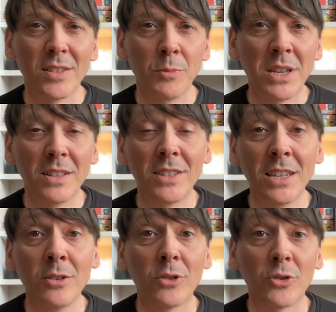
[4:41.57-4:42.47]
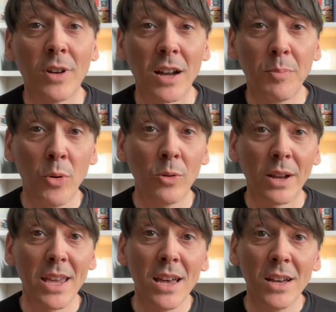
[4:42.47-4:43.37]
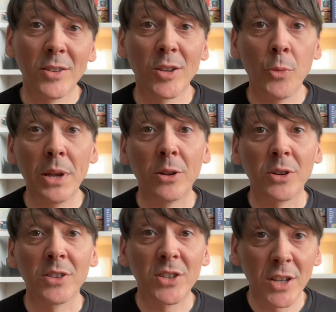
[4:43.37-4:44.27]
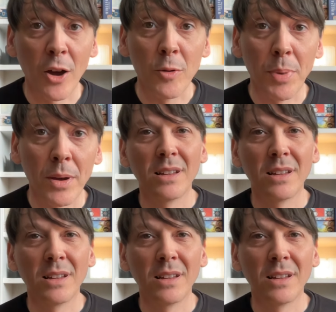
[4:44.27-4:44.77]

and we continue to track poorly, so we look at scope.